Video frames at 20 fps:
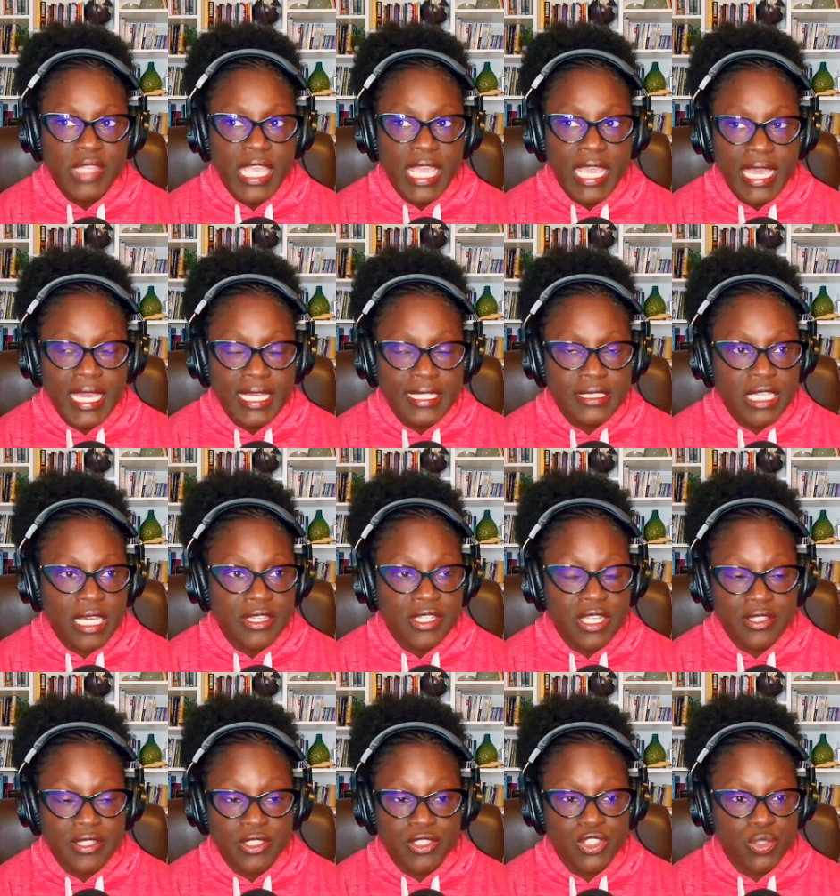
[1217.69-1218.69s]
And
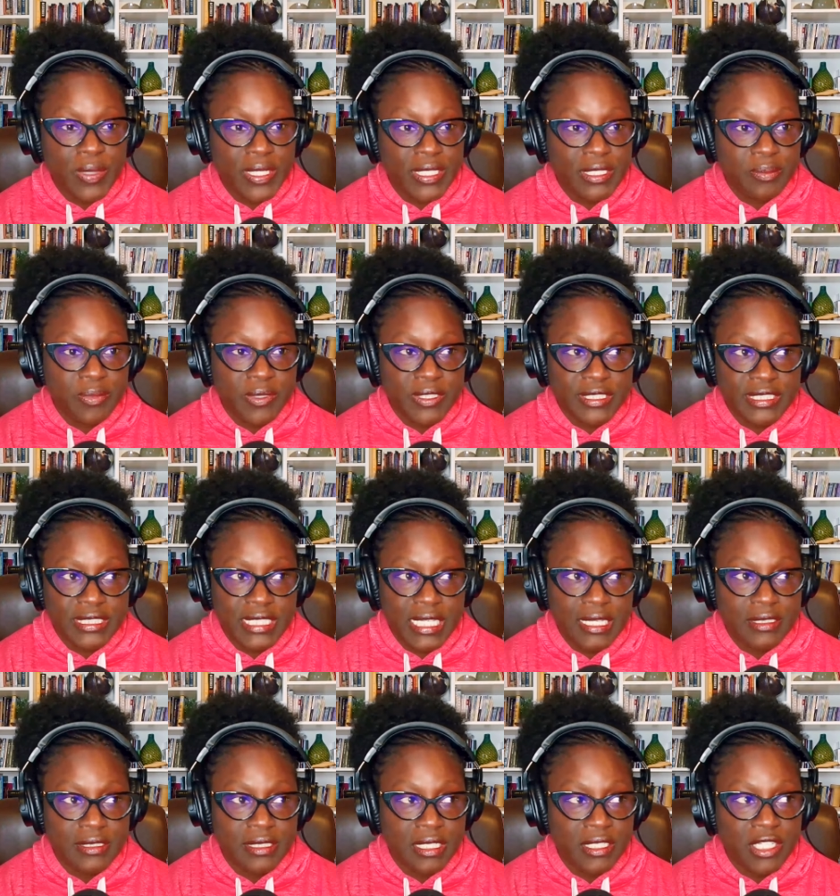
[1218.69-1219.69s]
another
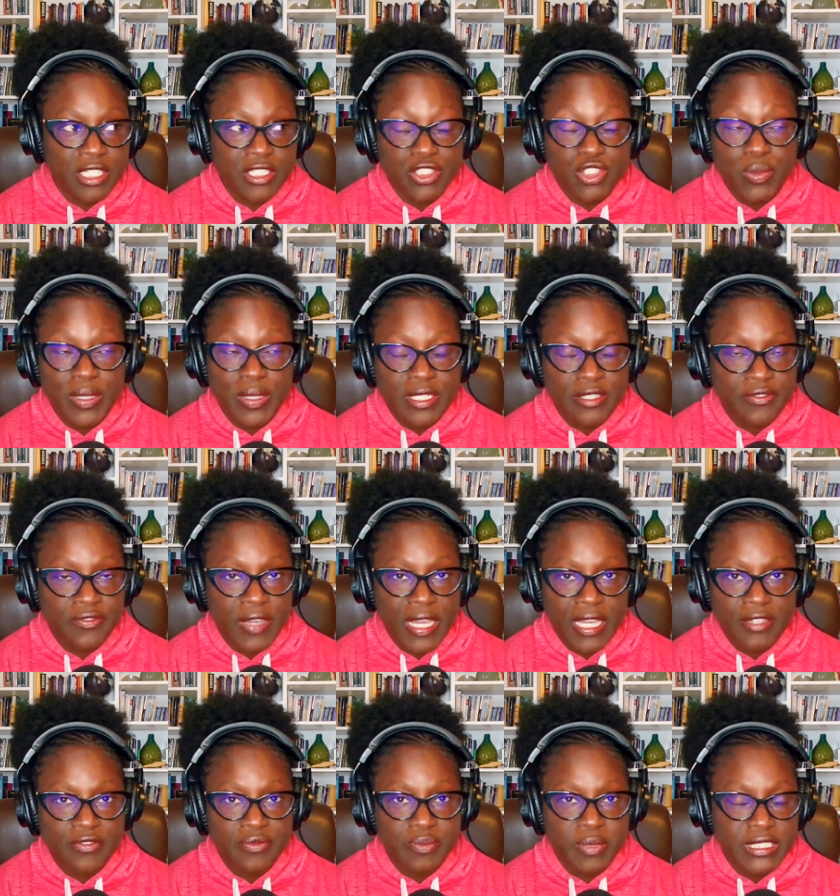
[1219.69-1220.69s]
20%, another
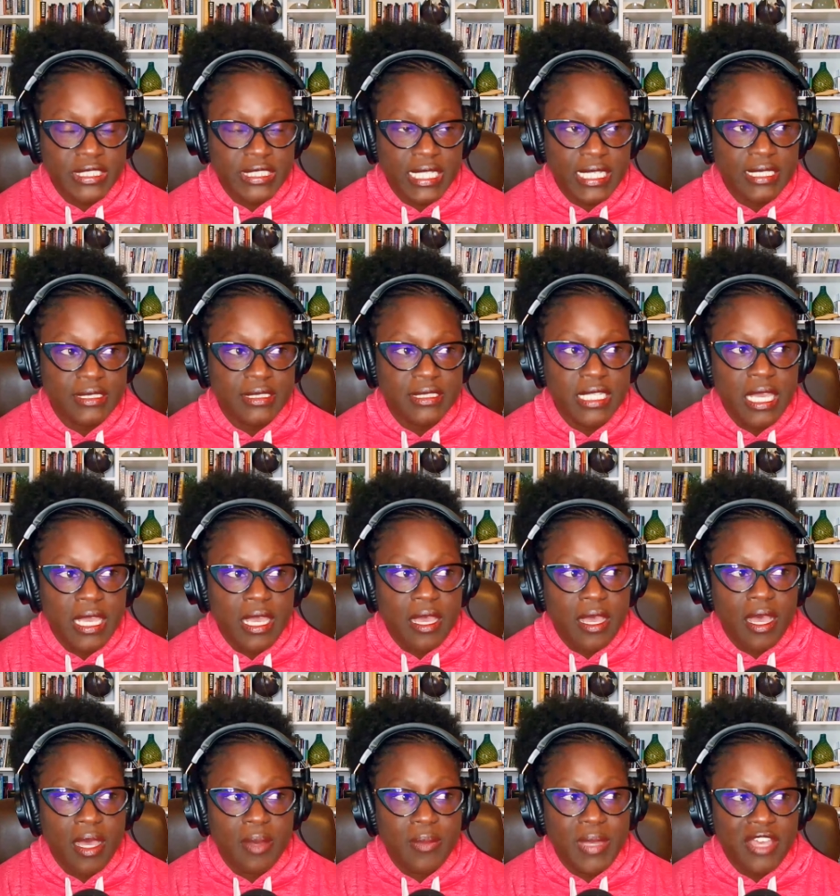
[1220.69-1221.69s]
25%
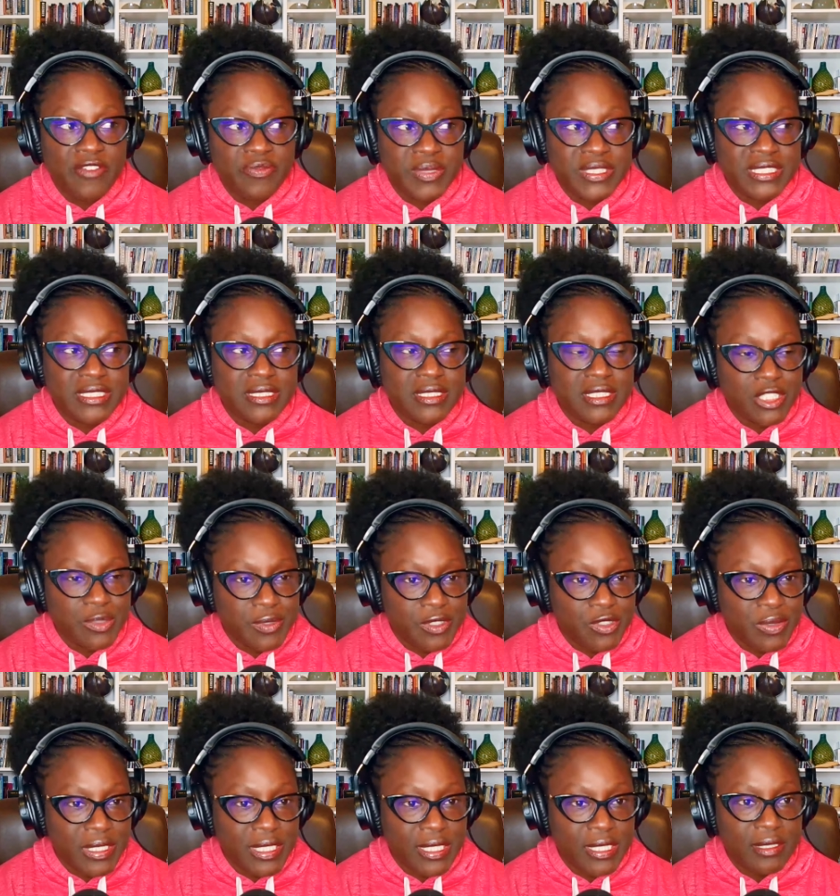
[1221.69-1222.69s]
have businesses
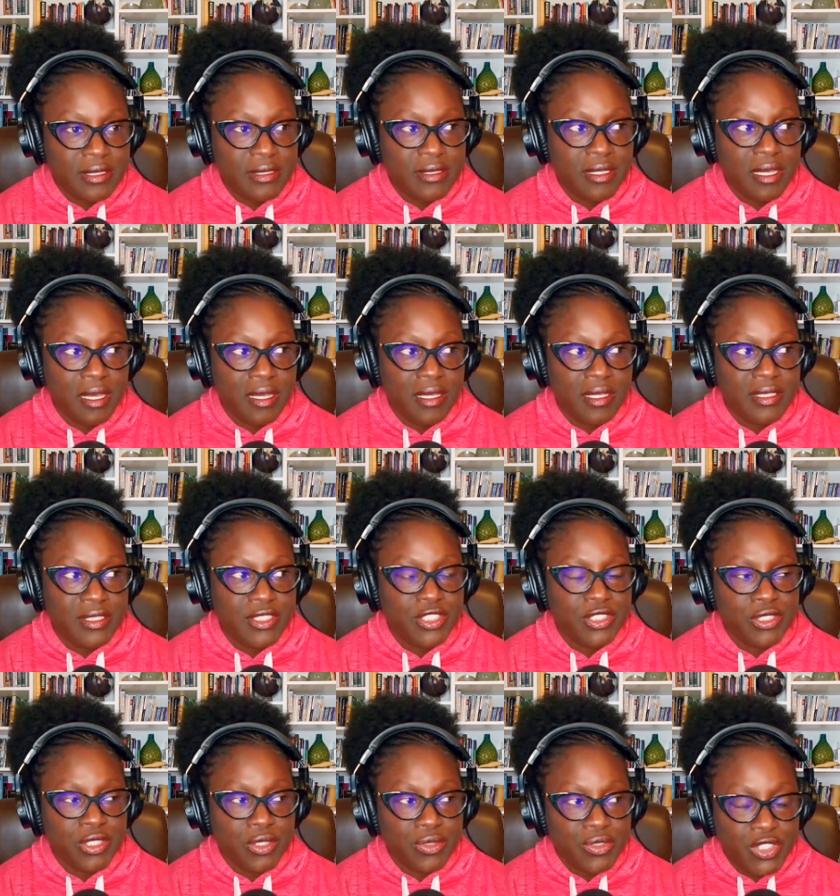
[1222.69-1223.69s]
between,
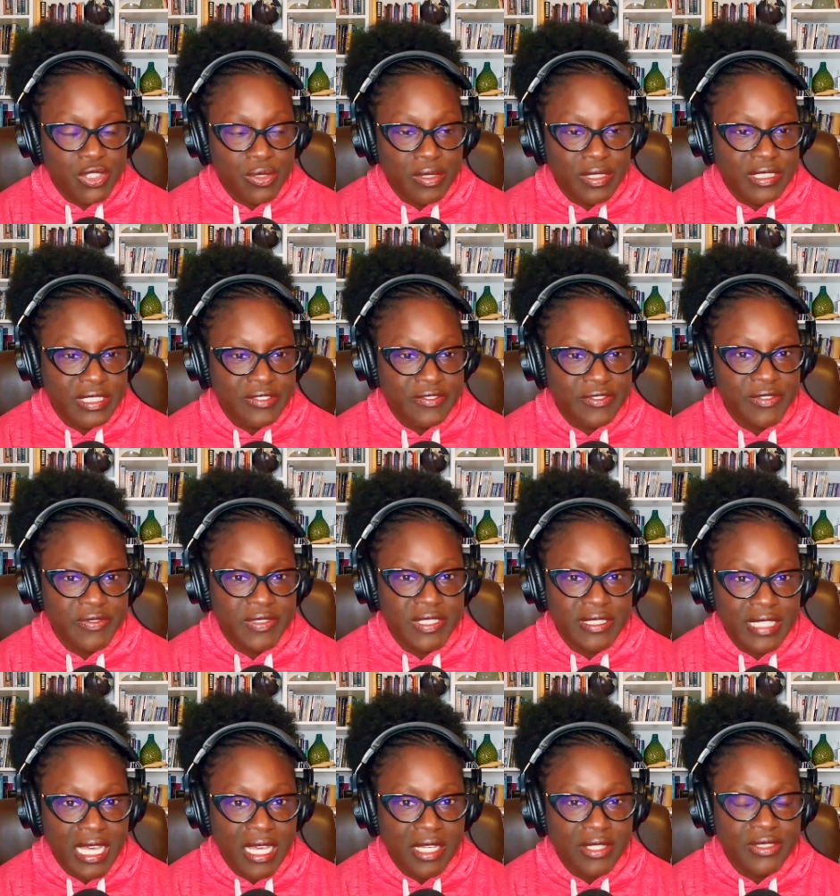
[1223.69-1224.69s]

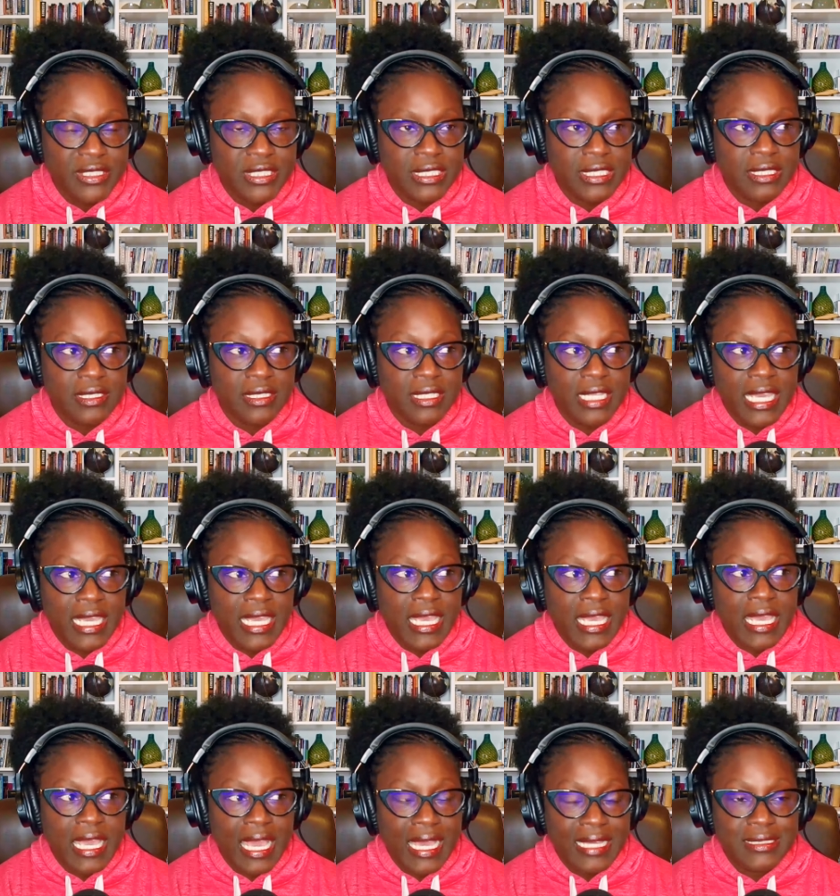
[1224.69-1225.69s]
250,000
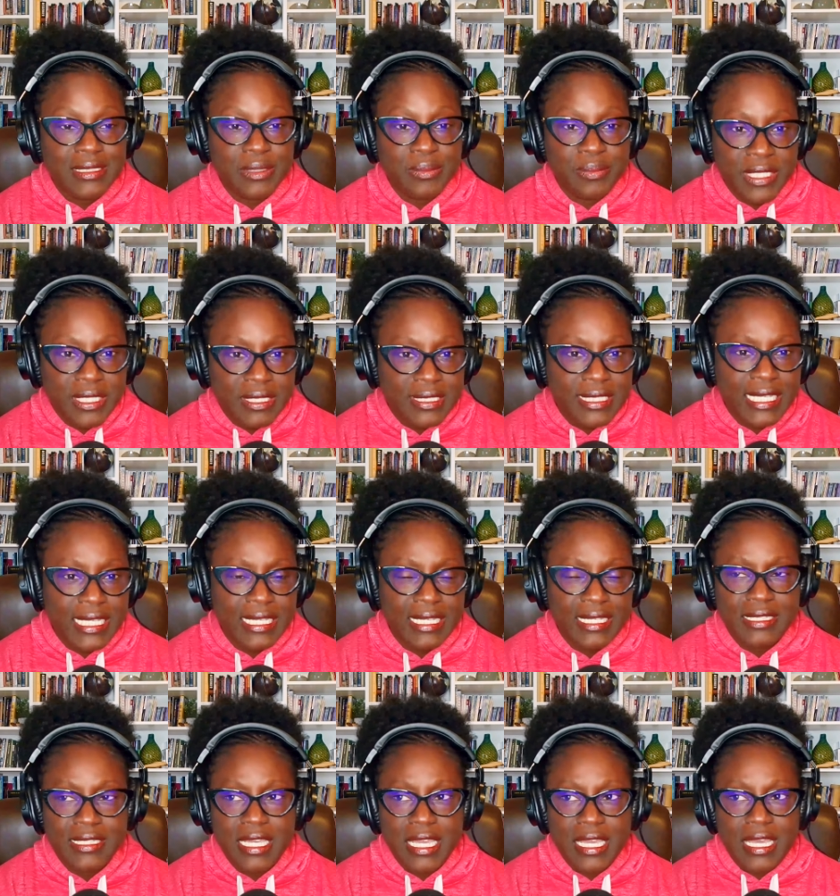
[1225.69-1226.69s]
and $1
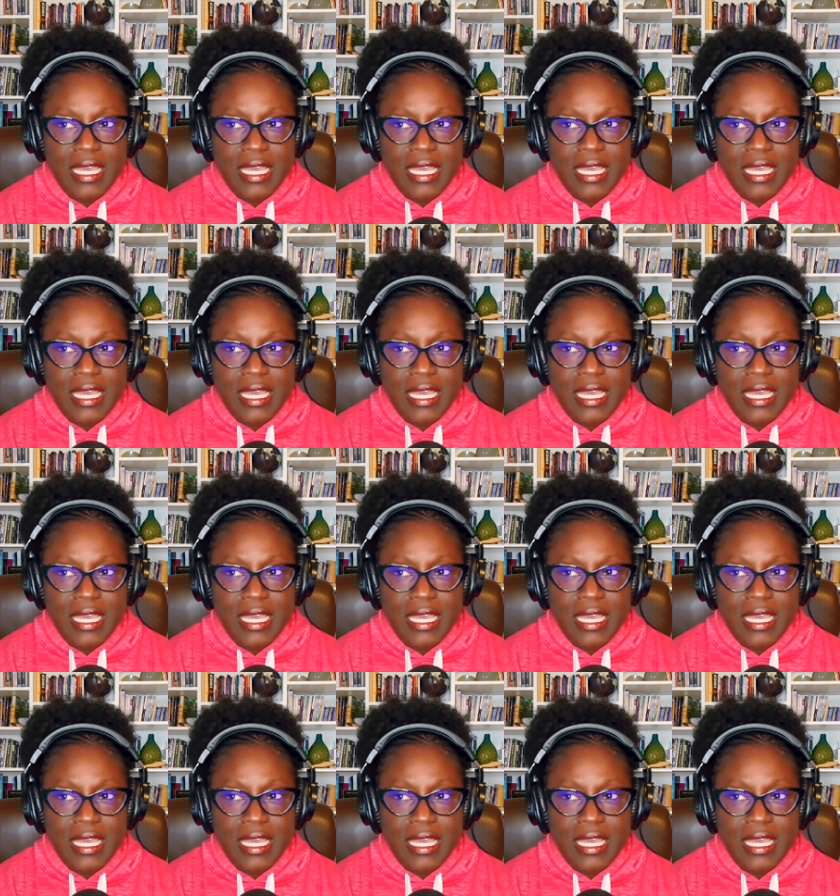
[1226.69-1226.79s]
million.